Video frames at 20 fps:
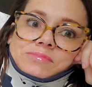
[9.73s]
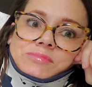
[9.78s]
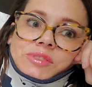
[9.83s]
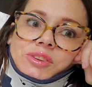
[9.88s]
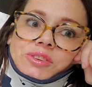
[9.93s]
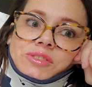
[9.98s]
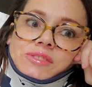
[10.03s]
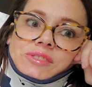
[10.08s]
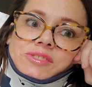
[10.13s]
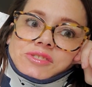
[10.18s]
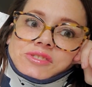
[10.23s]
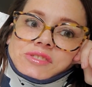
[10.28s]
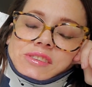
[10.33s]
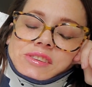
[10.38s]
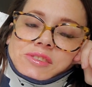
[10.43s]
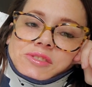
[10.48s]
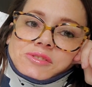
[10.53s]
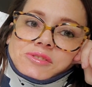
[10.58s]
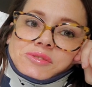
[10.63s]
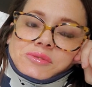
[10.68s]
and just
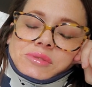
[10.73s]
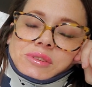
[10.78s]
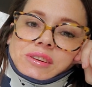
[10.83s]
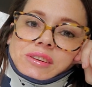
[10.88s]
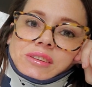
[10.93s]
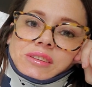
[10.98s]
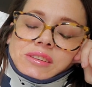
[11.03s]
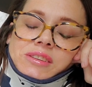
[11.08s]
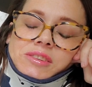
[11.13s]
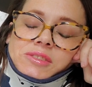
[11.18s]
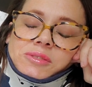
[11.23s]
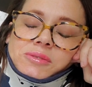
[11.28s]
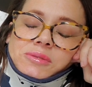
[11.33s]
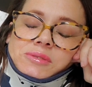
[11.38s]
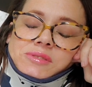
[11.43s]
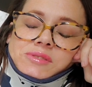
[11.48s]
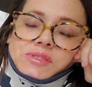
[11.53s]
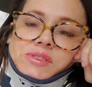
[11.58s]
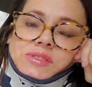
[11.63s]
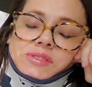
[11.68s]
that you're doing, you know,
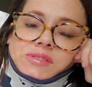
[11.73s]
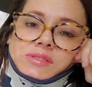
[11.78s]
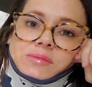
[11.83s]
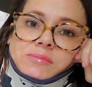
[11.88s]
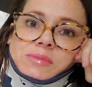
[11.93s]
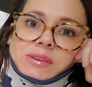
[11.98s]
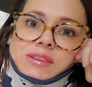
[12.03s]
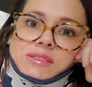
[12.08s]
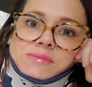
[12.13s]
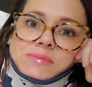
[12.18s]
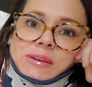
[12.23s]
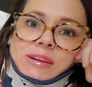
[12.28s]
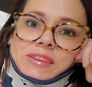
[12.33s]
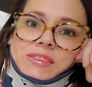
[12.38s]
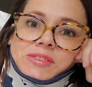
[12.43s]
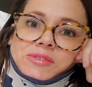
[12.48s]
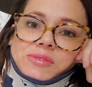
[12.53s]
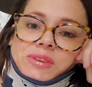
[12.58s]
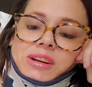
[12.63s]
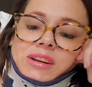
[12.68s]
as good as can be
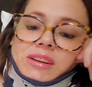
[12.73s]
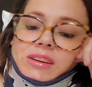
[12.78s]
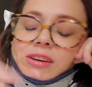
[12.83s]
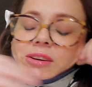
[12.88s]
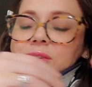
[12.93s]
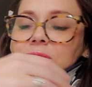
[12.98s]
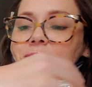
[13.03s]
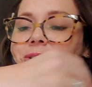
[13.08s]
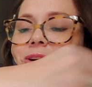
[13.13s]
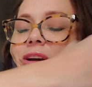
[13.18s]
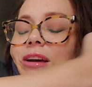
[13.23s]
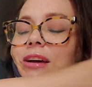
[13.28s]
expected right now.